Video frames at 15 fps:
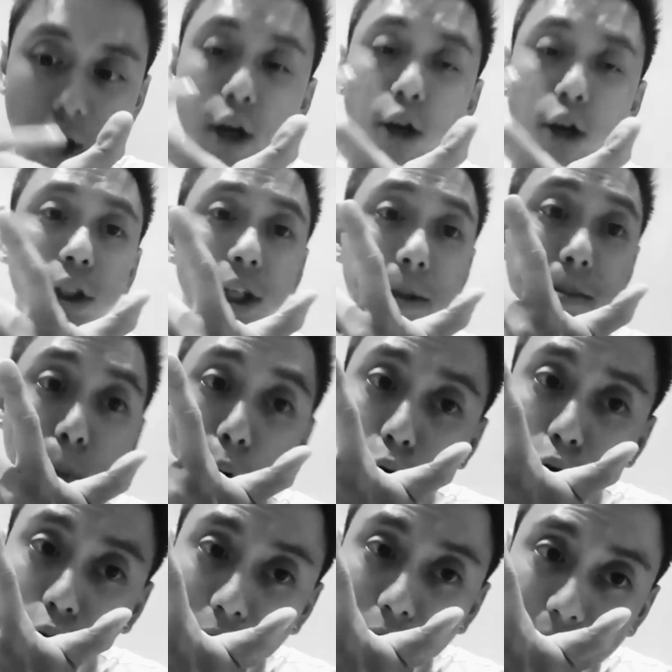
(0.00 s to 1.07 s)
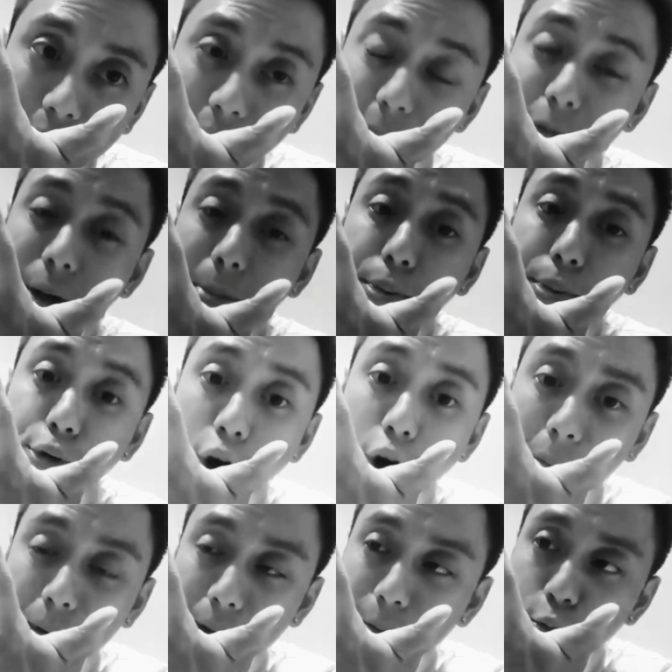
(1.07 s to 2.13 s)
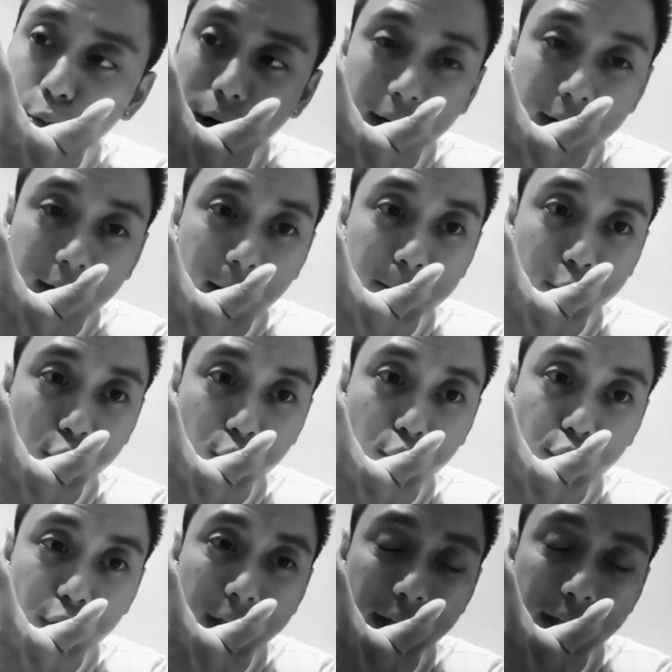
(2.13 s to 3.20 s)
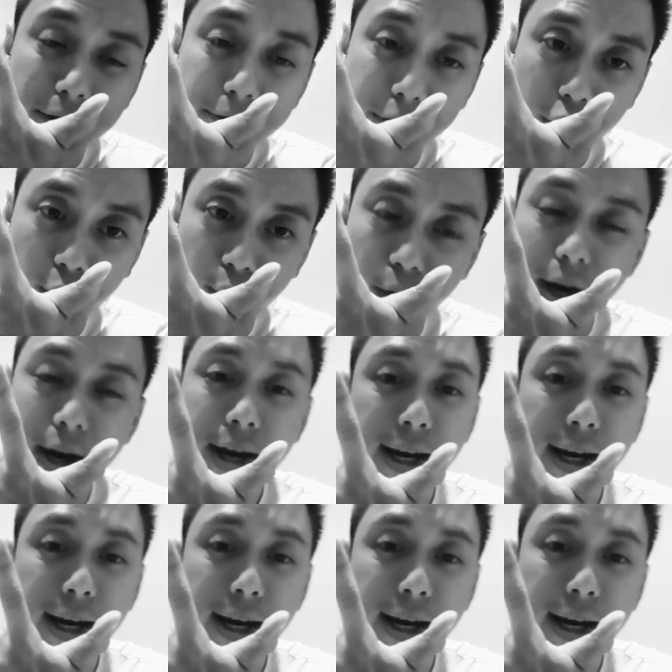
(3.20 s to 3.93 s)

You see, most of the time, the problem when it comes to creating video,